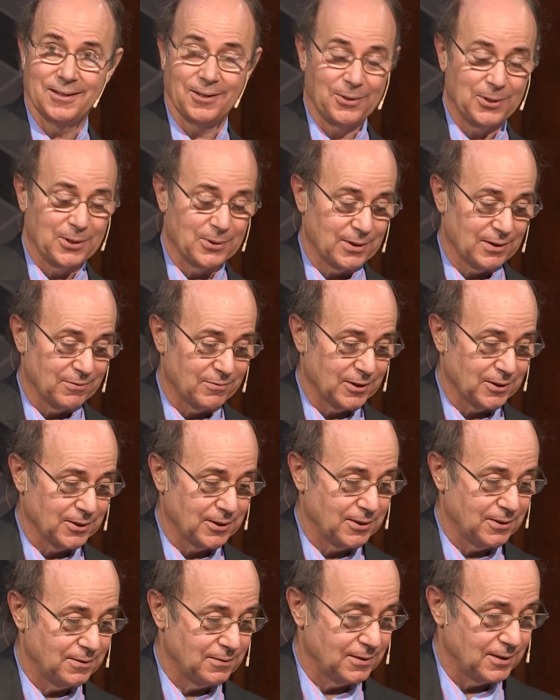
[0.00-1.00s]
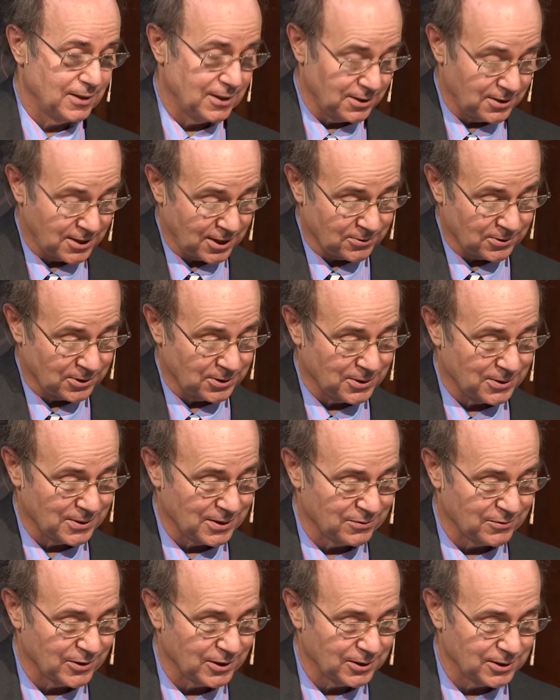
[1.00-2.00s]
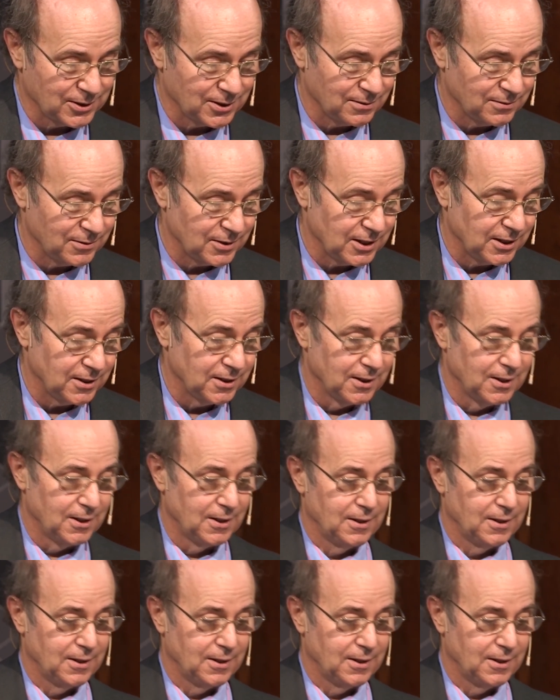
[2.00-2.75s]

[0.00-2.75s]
the theory of relativity, the general theory of relativity,